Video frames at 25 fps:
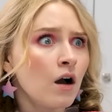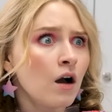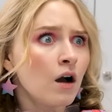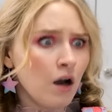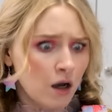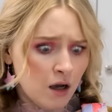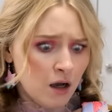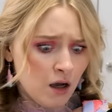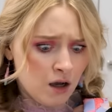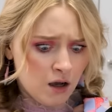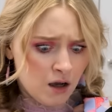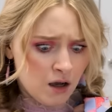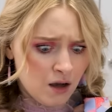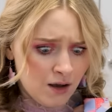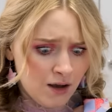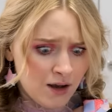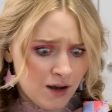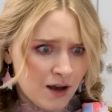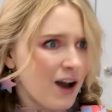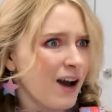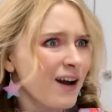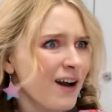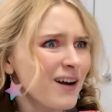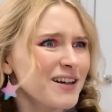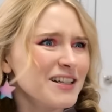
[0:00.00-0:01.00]
It's gone.
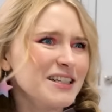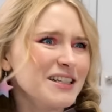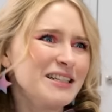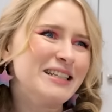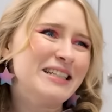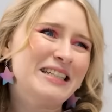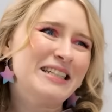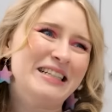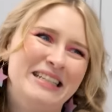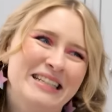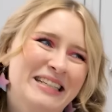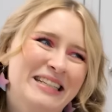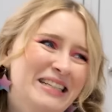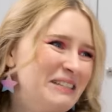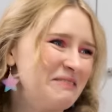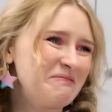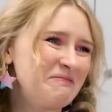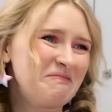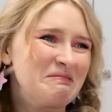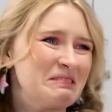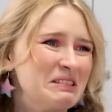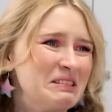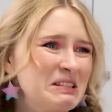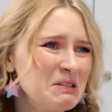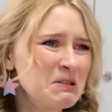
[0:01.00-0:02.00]

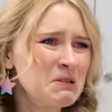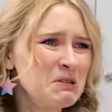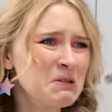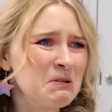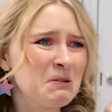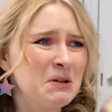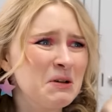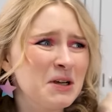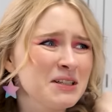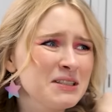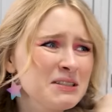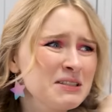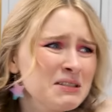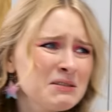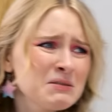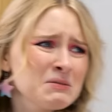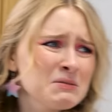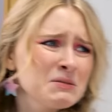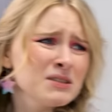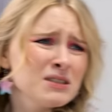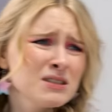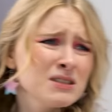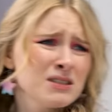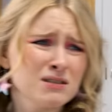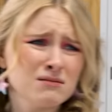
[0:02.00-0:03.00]
I need to
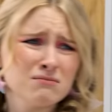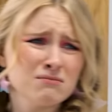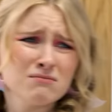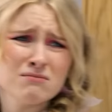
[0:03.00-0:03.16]
go.